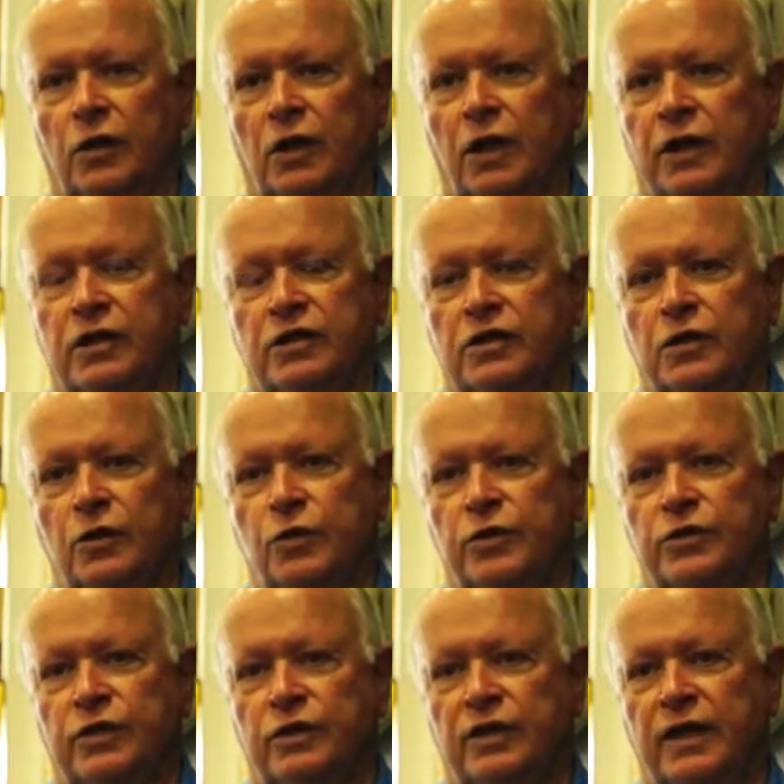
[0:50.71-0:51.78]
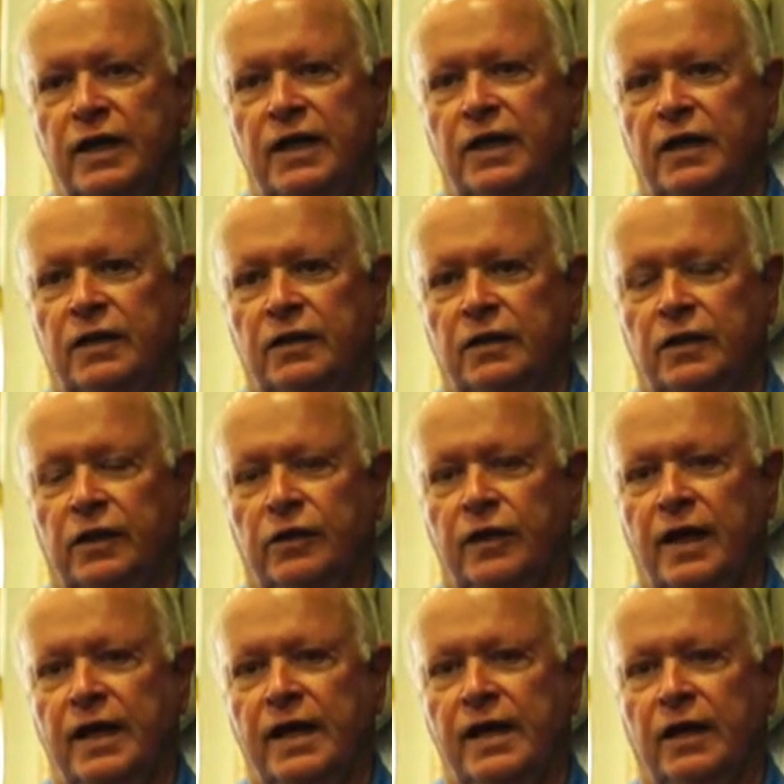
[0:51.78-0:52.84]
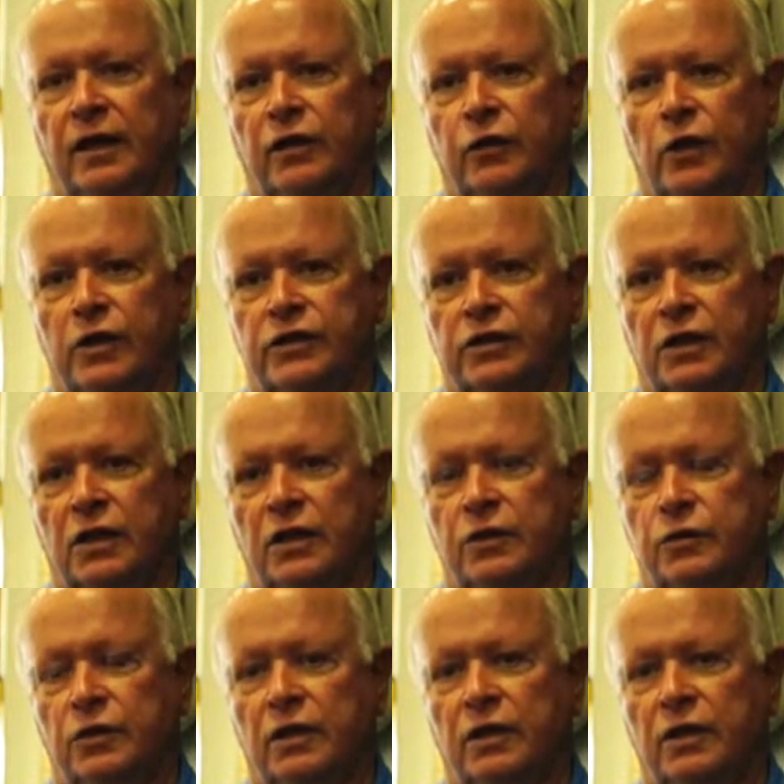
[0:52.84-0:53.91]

Luggage stores are dead. They're dying across the country.